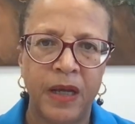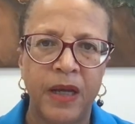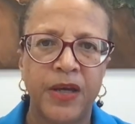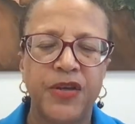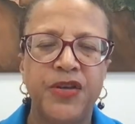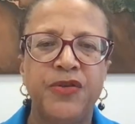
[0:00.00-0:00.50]

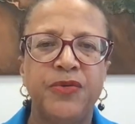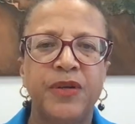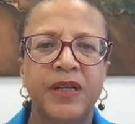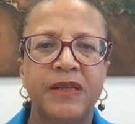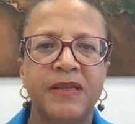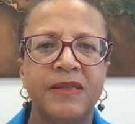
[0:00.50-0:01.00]
you
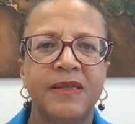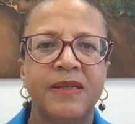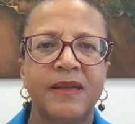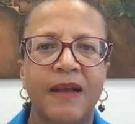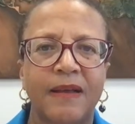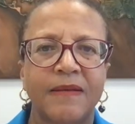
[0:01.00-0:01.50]
can
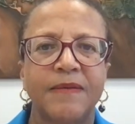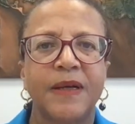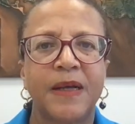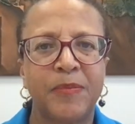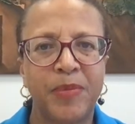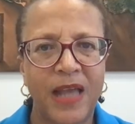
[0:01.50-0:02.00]

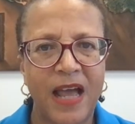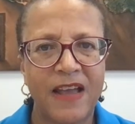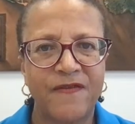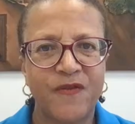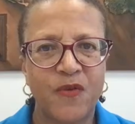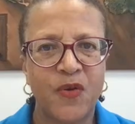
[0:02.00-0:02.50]
apply
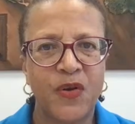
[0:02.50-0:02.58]
for